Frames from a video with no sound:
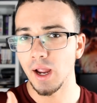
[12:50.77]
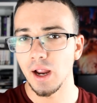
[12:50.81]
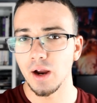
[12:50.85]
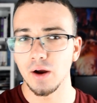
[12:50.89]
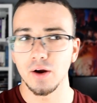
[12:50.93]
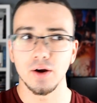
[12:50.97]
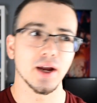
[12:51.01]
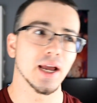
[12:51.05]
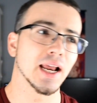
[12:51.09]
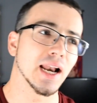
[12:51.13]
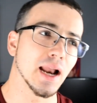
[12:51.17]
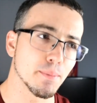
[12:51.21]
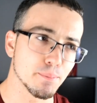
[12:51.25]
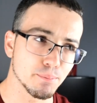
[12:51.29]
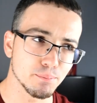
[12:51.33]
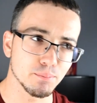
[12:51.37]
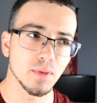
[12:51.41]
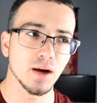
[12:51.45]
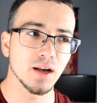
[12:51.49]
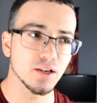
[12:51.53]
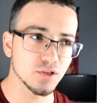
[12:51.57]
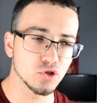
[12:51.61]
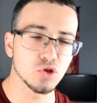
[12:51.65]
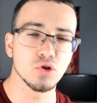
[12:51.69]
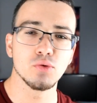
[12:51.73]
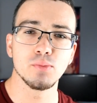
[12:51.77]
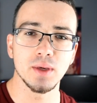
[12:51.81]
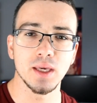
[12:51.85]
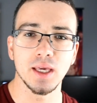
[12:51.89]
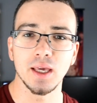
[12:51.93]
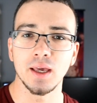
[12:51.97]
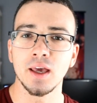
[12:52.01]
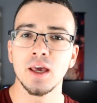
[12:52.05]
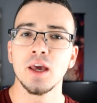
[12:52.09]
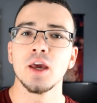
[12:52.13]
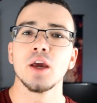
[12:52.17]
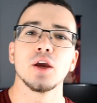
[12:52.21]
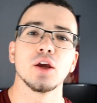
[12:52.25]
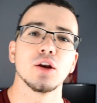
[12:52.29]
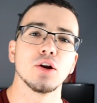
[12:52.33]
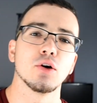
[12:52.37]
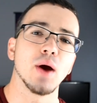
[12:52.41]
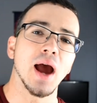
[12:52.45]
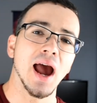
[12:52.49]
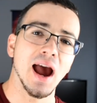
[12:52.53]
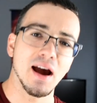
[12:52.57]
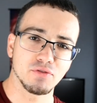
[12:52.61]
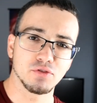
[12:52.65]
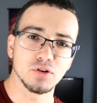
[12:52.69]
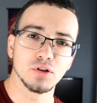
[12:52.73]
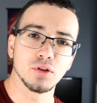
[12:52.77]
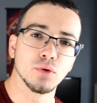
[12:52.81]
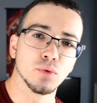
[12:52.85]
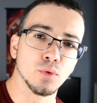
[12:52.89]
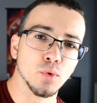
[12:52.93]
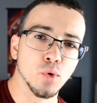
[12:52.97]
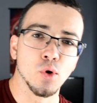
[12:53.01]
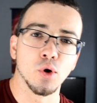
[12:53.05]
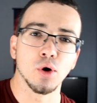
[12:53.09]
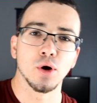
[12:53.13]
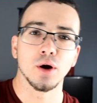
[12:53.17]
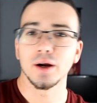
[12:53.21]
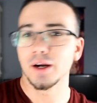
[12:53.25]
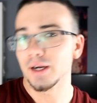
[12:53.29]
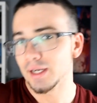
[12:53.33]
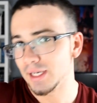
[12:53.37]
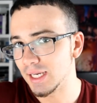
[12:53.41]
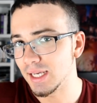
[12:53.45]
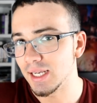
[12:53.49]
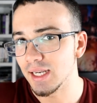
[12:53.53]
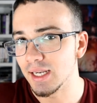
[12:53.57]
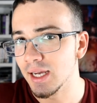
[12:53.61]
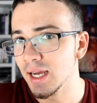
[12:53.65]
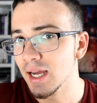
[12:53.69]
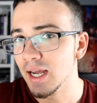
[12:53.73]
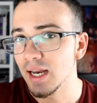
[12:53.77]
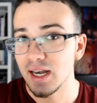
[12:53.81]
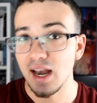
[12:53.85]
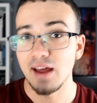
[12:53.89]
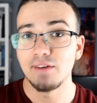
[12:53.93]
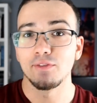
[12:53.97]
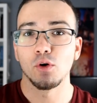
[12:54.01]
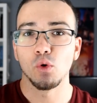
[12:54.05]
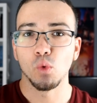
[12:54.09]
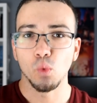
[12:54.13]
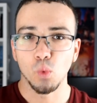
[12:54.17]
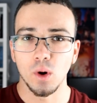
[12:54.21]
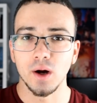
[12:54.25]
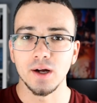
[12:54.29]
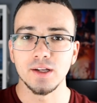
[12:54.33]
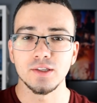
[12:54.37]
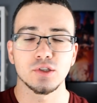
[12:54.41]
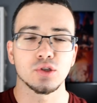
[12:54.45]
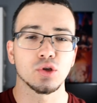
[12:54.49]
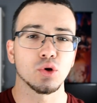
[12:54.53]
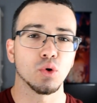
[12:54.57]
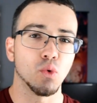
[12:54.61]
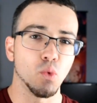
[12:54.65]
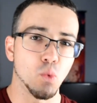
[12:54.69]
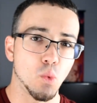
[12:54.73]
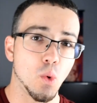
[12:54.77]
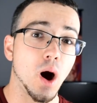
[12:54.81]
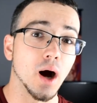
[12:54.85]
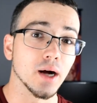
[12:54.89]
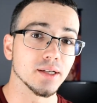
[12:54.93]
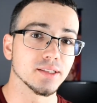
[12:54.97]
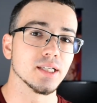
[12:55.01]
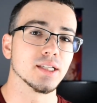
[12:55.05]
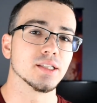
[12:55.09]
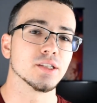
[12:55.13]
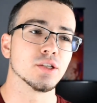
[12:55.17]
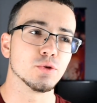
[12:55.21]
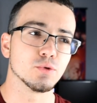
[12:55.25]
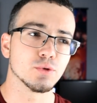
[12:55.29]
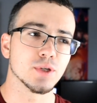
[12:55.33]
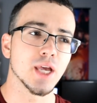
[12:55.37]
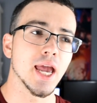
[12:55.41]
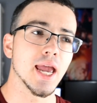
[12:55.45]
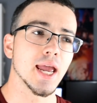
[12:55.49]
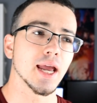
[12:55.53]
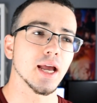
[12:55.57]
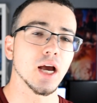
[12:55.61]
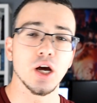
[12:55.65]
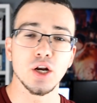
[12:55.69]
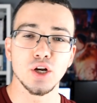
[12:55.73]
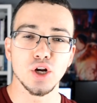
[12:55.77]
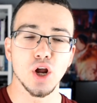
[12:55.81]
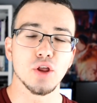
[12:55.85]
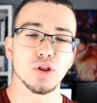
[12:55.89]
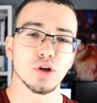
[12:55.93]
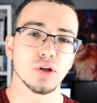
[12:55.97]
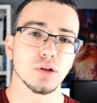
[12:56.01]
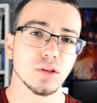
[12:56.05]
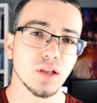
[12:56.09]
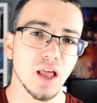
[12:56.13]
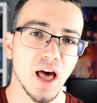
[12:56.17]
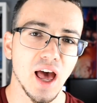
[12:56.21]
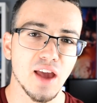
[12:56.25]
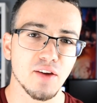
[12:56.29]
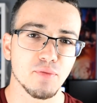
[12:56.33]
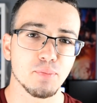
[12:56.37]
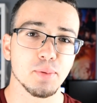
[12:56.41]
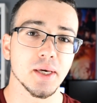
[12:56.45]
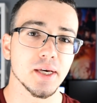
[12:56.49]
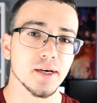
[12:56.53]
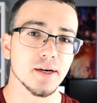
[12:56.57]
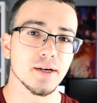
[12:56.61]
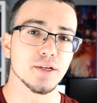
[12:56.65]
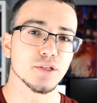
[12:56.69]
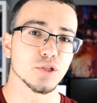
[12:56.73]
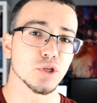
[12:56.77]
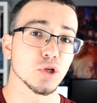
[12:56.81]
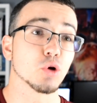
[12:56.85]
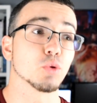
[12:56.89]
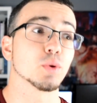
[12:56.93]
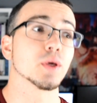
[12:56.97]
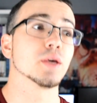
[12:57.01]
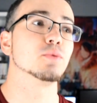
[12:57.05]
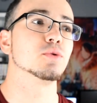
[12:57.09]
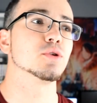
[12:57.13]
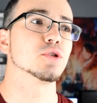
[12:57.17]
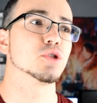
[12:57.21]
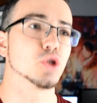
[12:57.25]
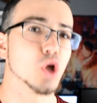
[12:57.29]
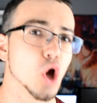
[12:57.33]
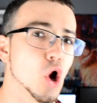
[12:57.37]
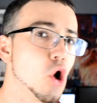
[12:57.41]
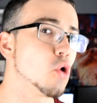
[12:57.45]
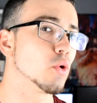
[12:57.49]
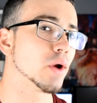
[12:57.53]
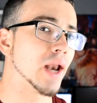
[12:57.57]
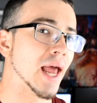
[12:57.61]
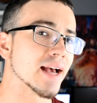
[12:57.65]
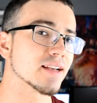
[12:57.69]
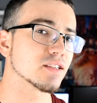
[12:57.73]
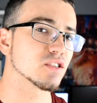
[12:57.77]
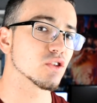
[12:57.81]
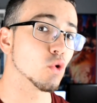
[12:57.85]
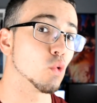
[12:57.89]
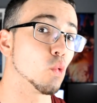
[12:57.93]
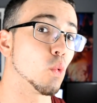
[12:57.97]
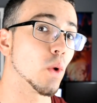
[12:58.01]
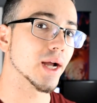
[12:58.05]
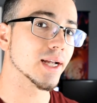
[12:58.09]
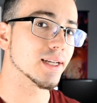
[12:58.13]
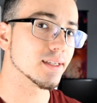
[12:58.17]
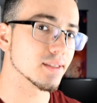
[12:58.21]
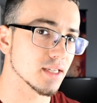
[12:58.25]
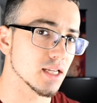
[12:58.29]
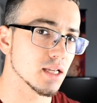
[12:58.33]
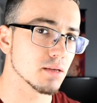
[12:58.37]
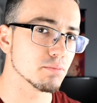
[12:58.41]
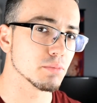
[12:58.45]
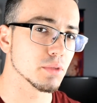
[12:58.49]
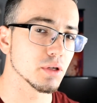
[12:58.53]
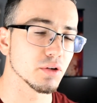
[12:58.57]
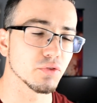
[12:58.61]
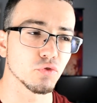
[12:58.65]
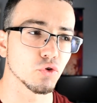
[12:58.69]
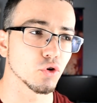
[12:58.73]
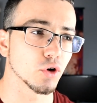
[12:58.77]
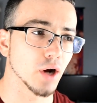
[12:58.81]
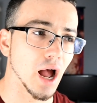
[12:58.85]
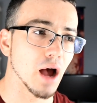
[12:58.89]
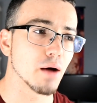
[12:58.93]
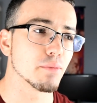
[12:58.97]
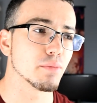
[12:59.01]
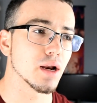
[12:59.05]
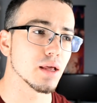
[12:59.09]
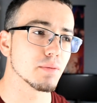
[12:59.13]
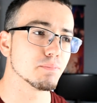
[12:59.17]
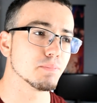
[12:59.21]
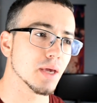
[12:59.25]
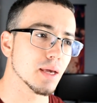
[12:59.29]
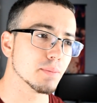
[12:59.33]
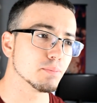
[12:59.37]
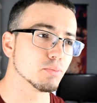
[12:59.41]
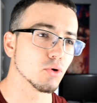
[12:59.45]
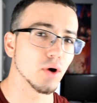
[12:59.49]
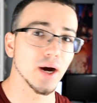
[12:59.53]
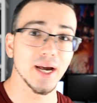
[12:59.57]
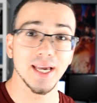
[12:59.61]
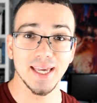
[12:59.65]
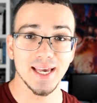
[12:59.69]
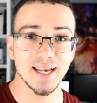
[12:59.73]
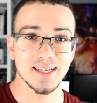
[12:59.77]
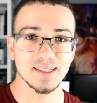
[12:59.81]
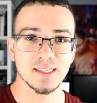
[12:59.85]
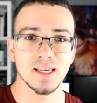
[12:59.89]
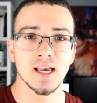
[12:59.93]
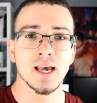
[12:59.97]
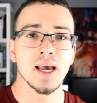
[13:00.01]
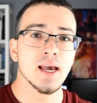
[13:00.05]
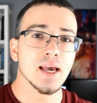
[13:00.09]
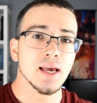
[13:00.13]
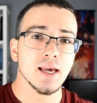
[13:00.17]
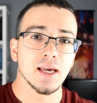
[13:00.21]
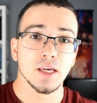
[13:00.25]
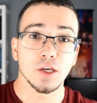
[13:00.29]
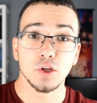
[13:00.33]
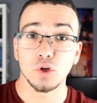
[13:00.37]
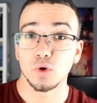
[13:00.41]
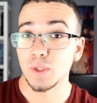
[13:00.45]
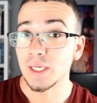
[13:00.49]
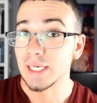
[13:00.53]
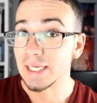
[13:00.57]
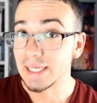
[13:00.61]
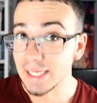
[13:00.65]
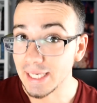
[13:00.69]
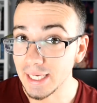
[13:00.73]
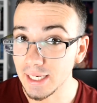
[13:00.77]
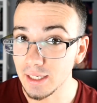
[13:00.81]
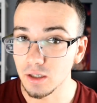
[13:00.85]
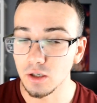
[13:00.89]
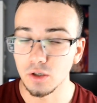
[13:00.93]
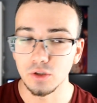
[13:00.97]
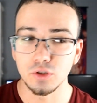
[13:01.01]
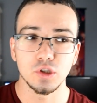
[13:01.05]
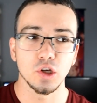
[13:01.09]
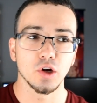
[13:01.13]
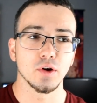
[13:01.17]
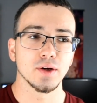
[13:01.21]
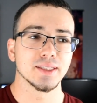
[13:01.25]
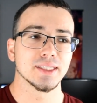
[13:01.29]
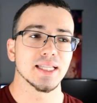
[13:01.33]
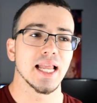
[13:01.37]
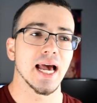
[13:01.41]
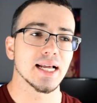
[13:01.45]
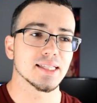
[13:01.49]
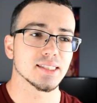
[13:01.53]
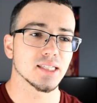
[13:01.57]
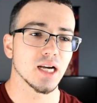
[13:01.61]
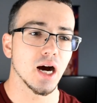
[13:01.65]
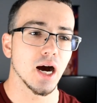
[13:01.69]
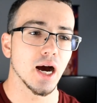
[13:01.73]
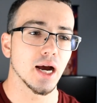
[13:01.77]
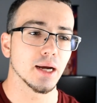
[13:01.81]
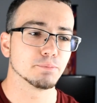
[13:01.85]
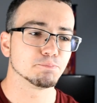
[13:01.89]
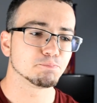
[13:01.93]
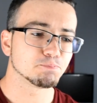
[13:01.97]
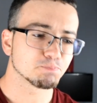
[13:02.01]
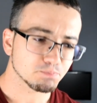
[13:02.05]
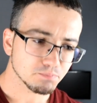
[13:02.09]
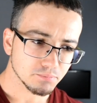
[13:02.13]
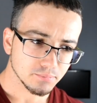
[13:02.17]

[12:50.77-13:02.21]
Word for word: era, and I'm assuming, you know, after the war, he never once wanted to take another life because, you know, he was known as the White Demon for how many people, I guess, you know, he killed during that time.